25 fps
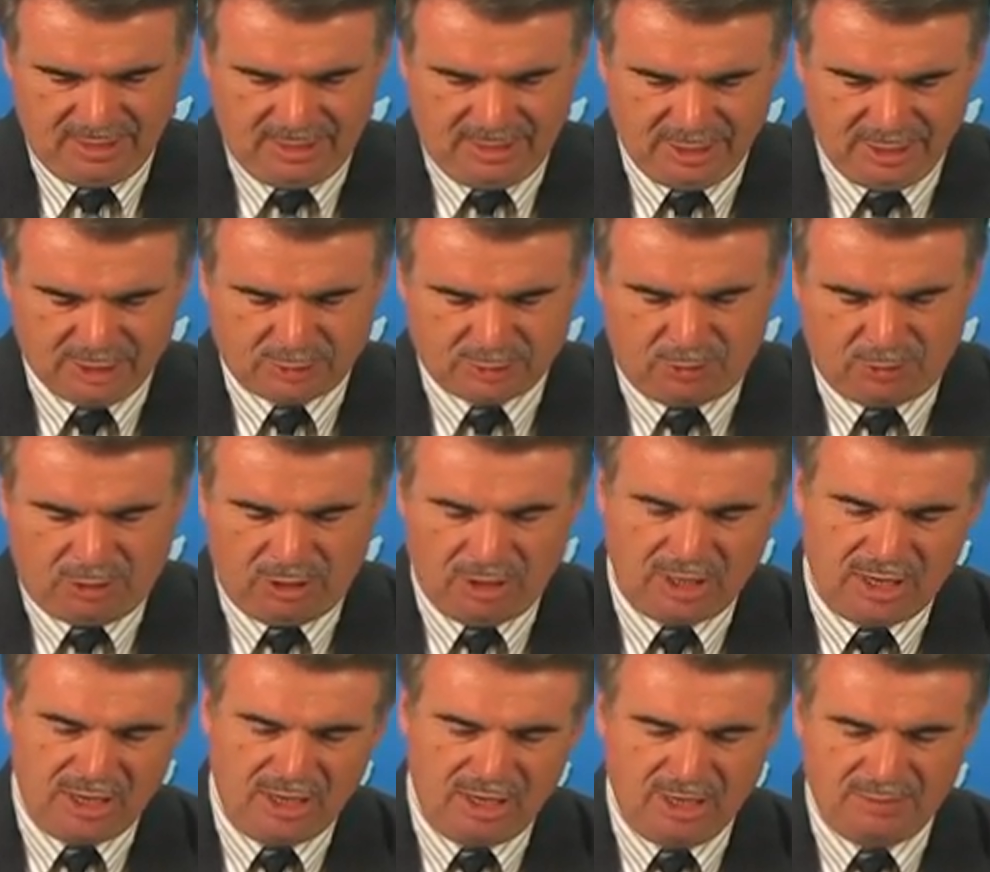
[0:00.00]

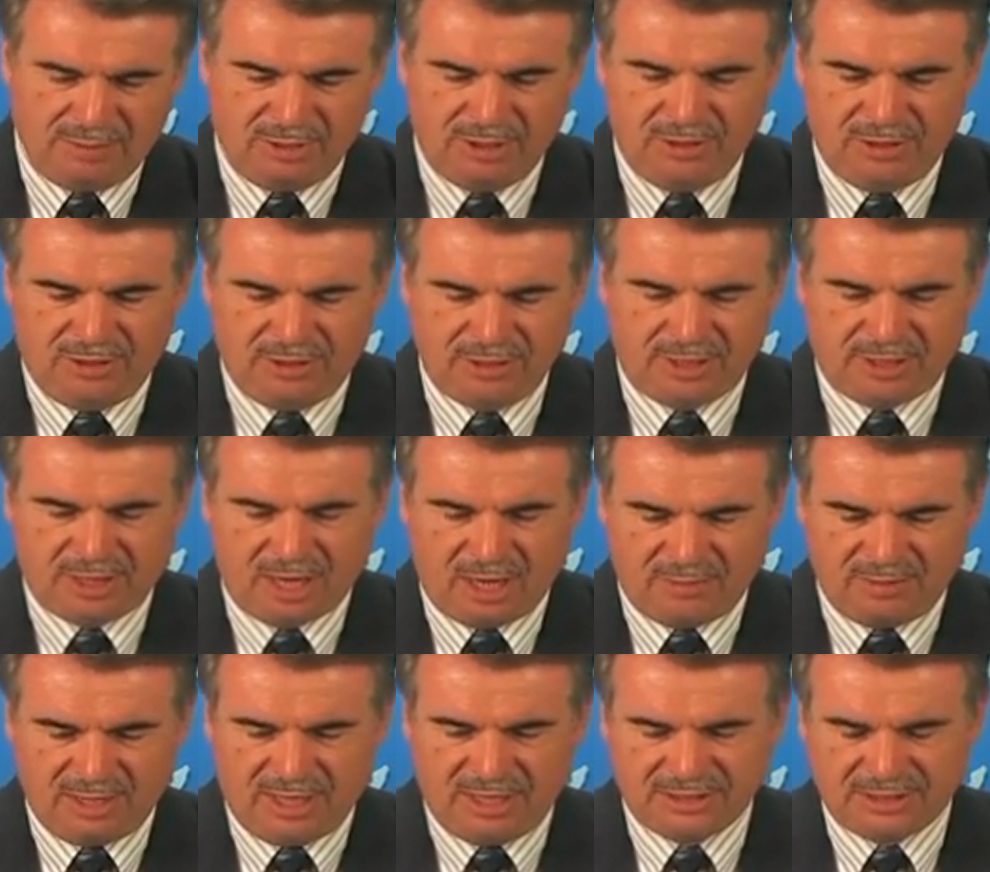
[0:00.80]
Hezbollah in Lebanon and
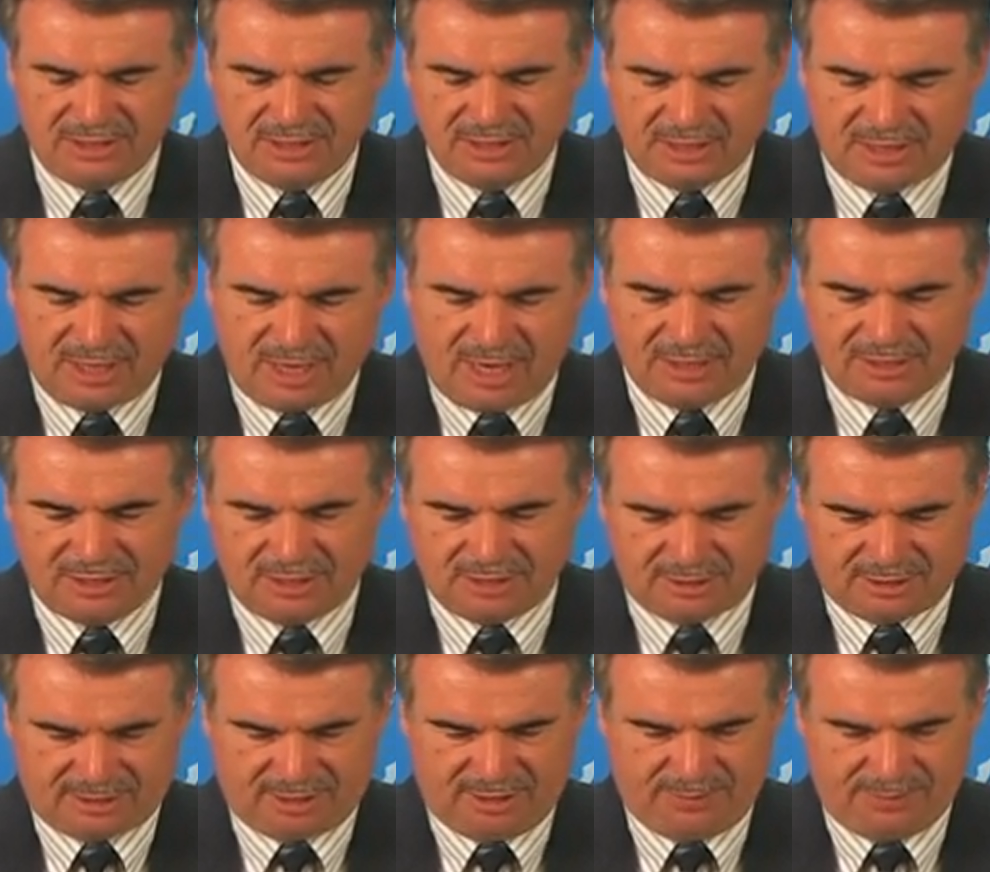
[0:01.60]
Hamas in the Gaza
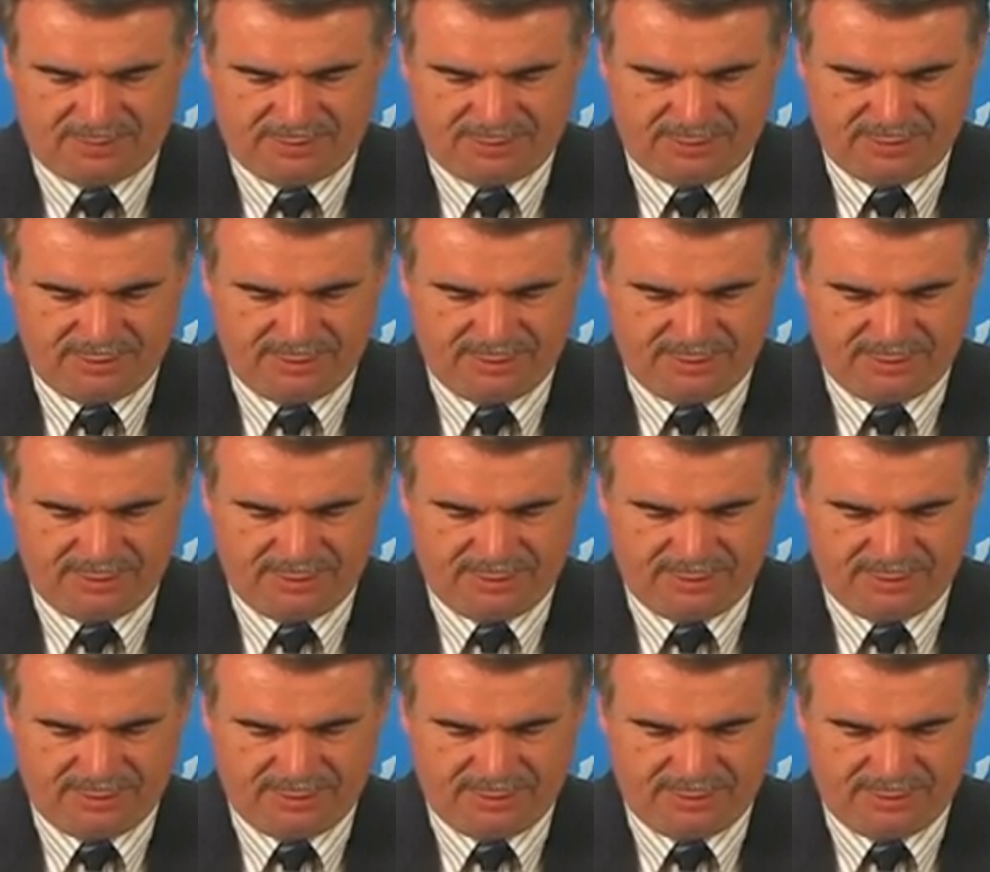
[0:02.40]
Strip.